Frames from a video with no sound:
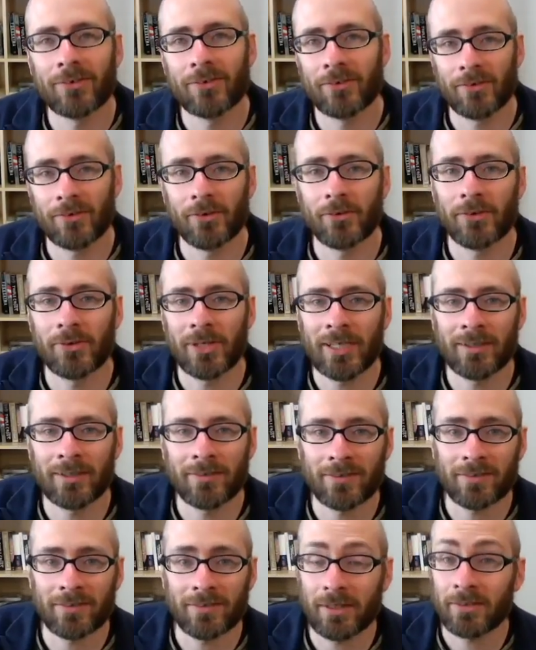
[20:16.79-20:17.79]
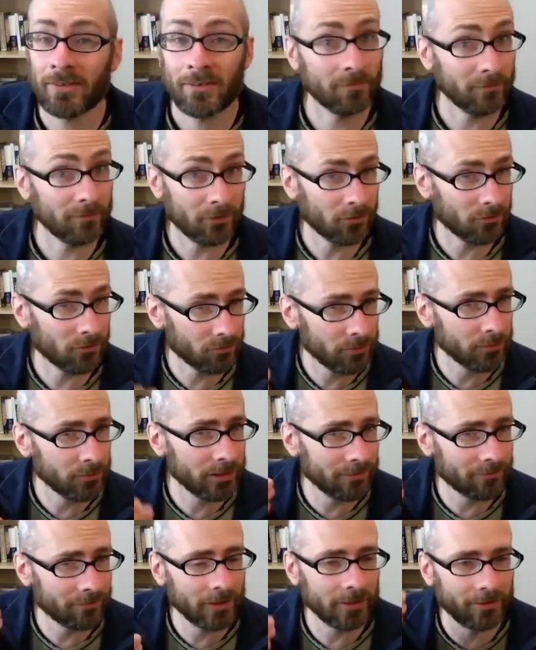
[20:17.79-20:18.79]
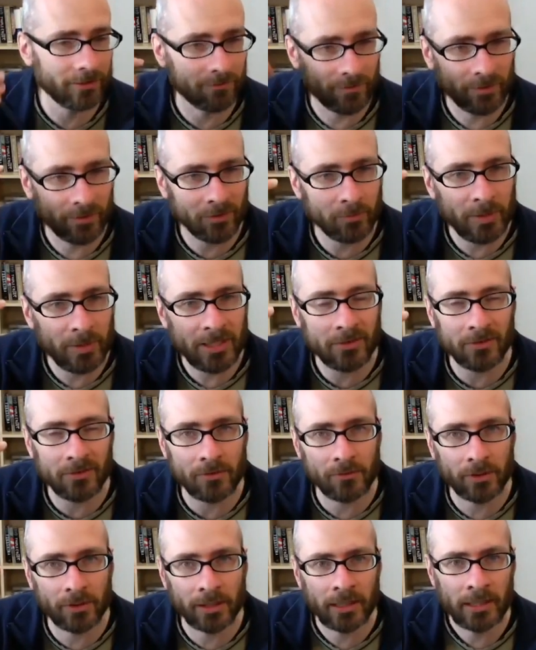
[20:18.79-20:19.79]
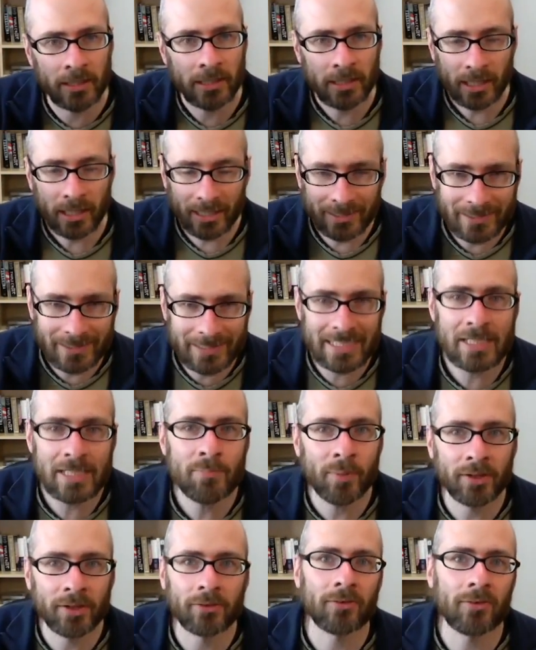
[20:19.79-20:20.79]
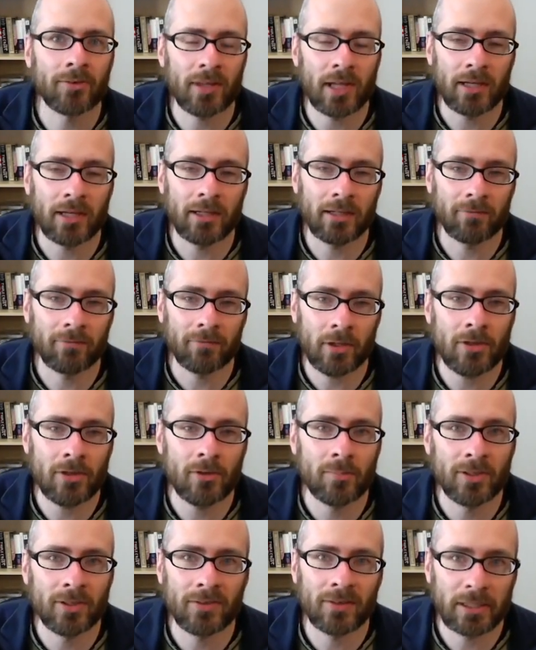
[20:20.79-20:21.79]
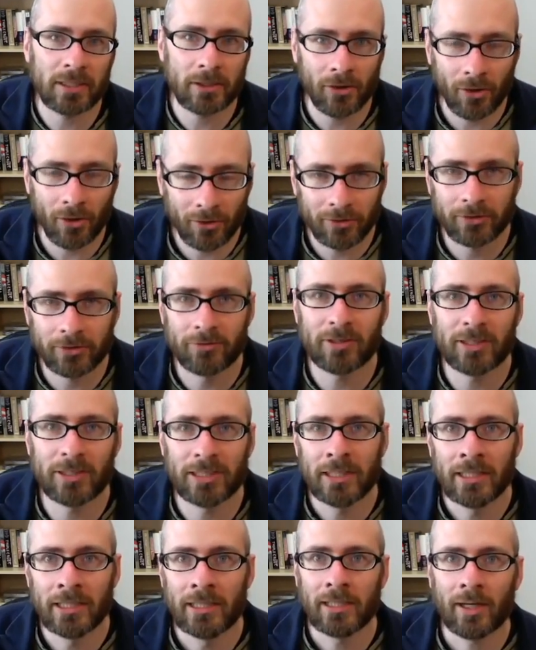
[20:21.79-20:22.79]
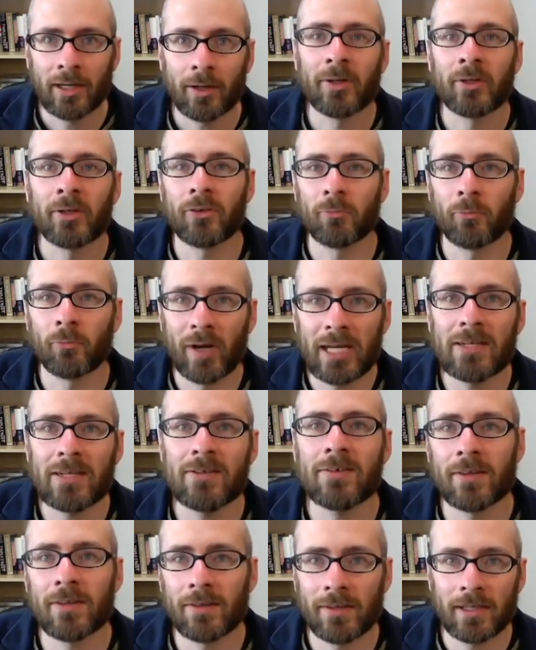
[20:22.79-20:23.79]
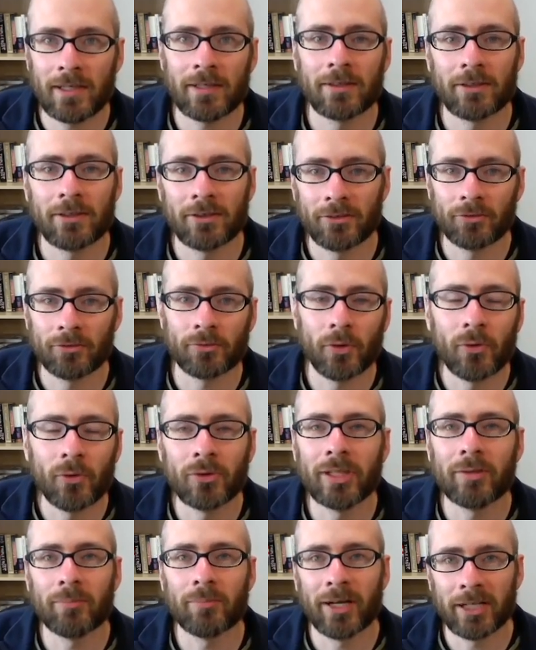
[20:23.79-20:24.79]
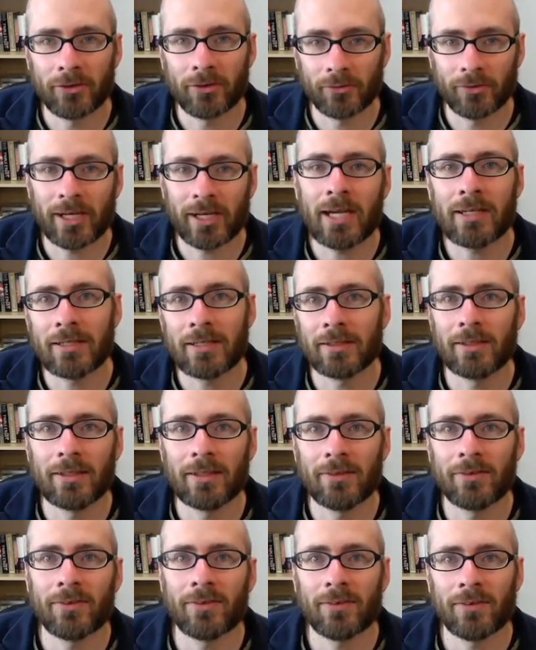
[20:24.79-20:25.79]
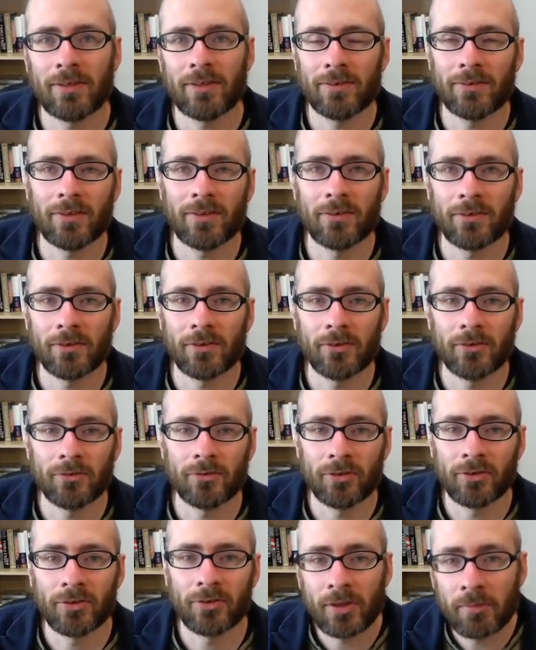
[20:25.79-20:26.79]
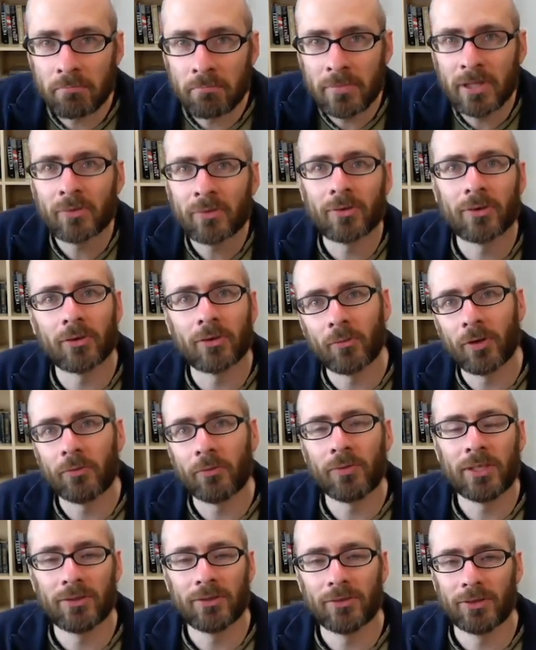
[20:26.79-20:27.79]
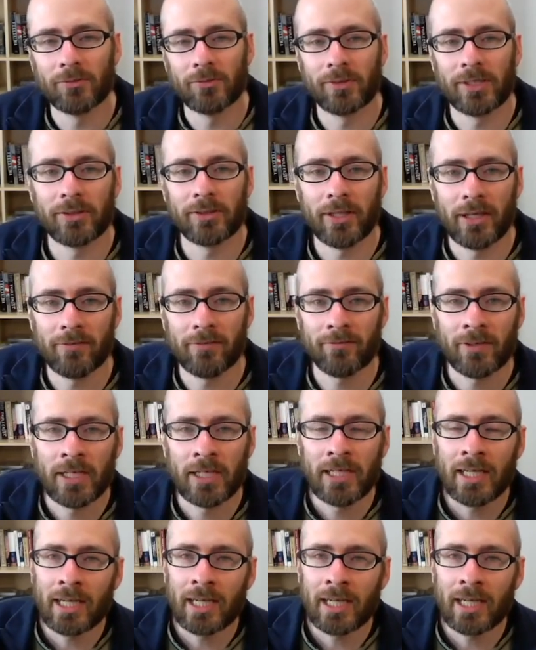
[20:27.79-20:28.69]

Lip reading: So it's extremely effective. It speaks to a deep understanding of the human psychology about the ways that they can control it by creating these institutions that mirror what we do in real life.